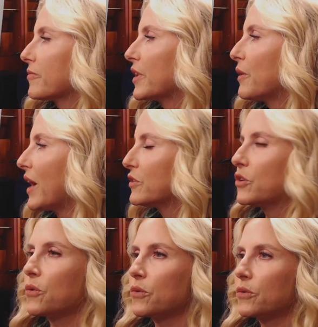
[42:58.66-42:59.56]
I
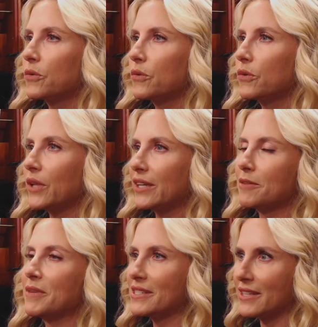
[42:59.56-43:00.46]
don't like
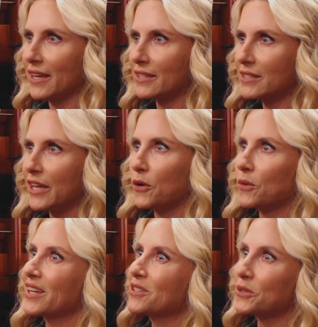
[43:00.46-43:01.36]
to miss things. I
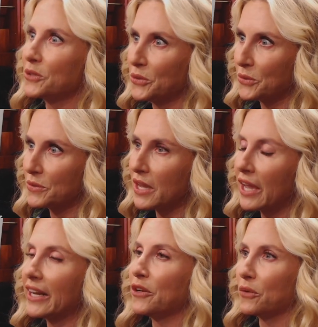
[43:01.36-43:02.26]
don't like to lose,
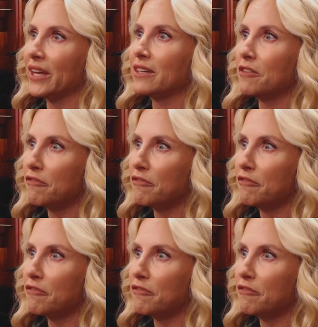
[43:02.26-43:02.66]
and I don't like to